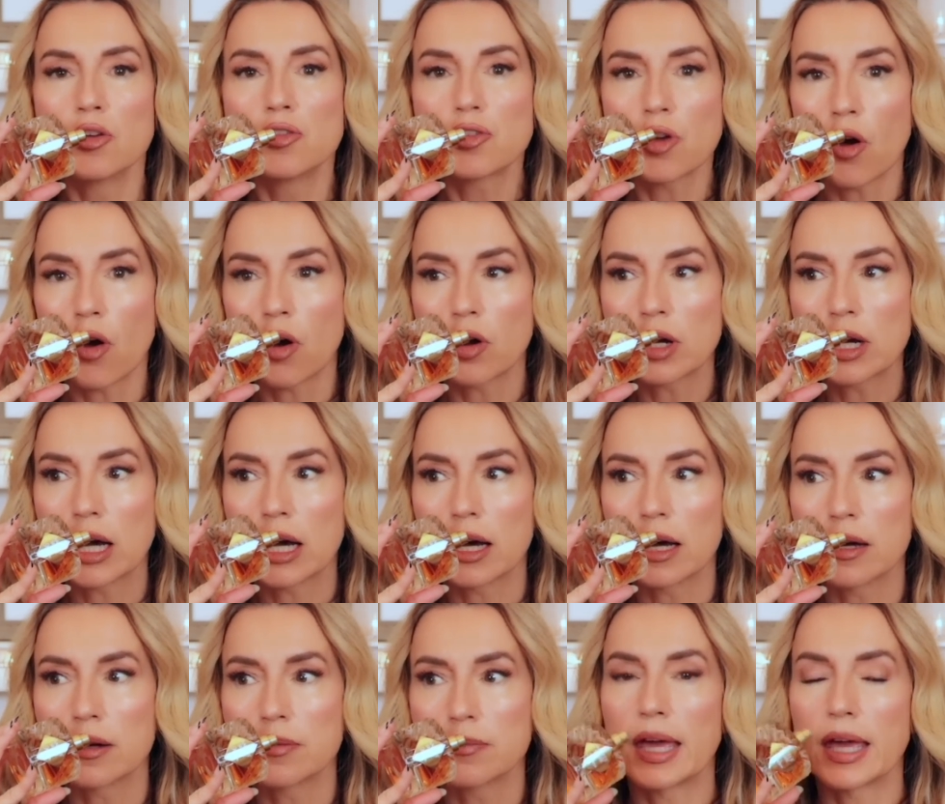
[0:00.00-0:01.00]

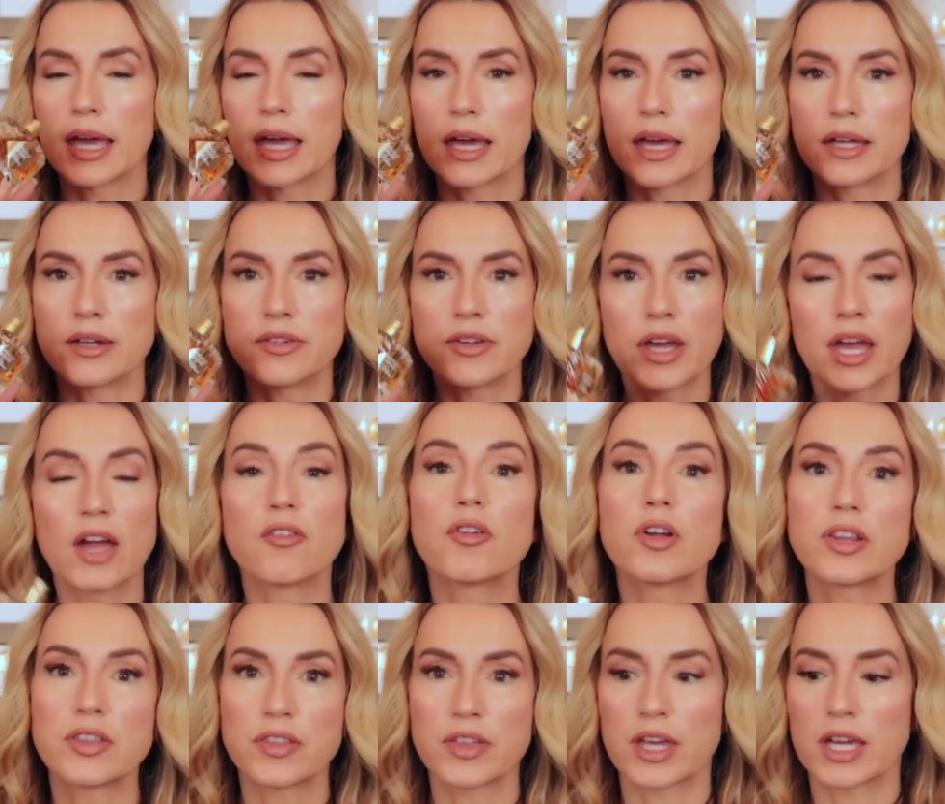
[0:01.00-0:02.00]
tonka, and
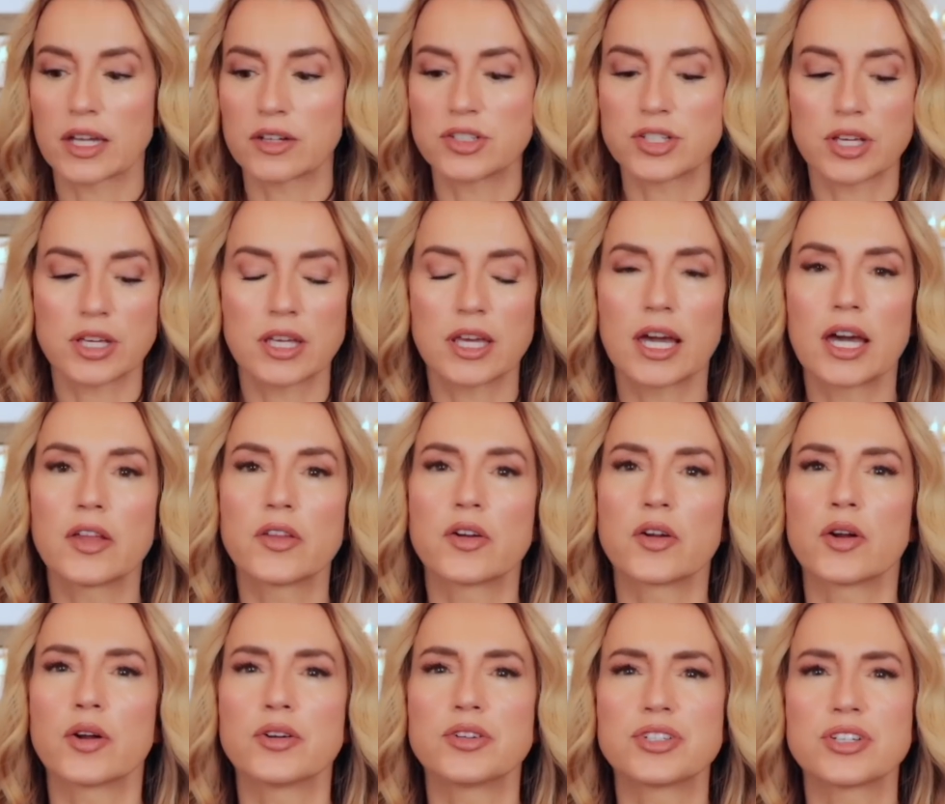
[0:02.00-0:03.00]
everything
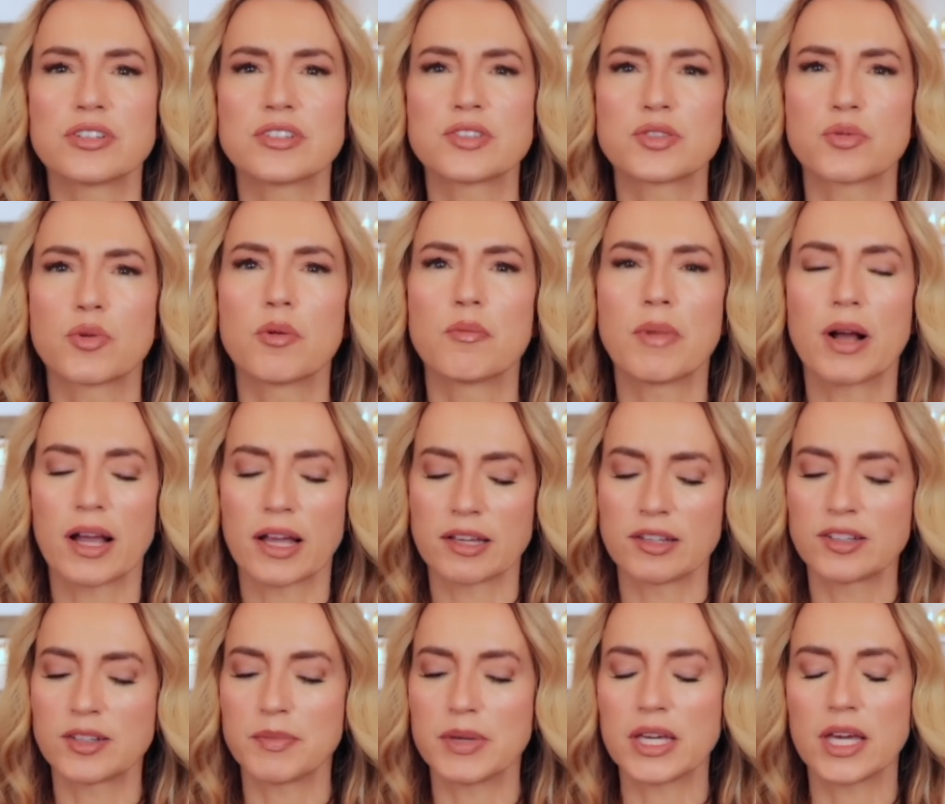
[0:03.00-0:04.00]
together just
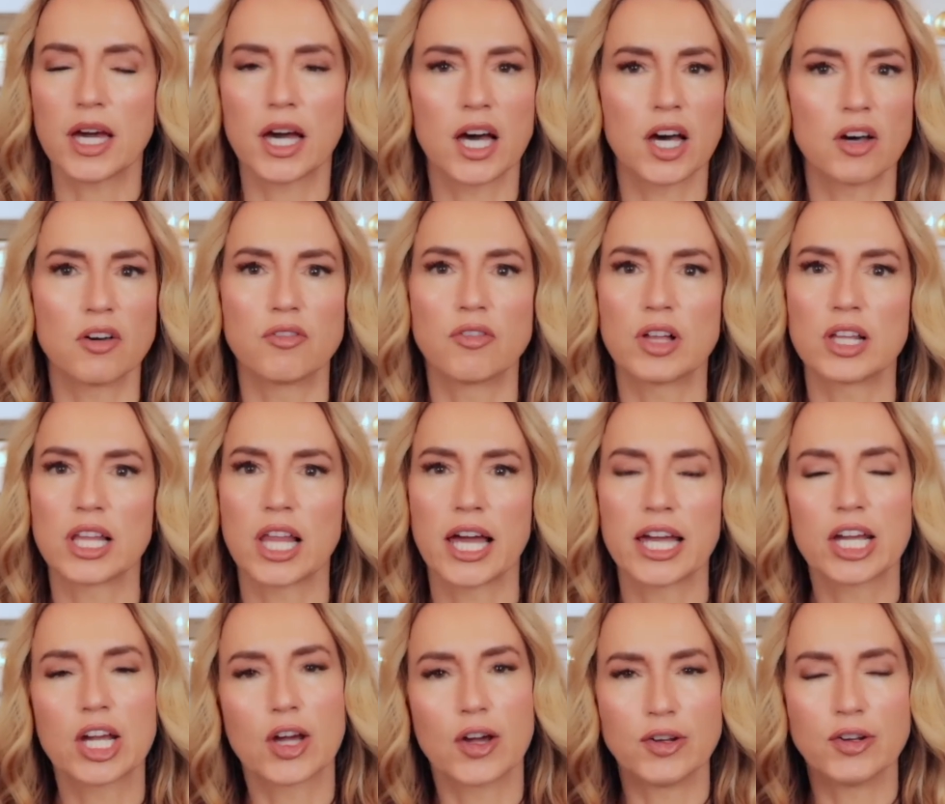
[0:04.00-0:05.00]
reminds me of like a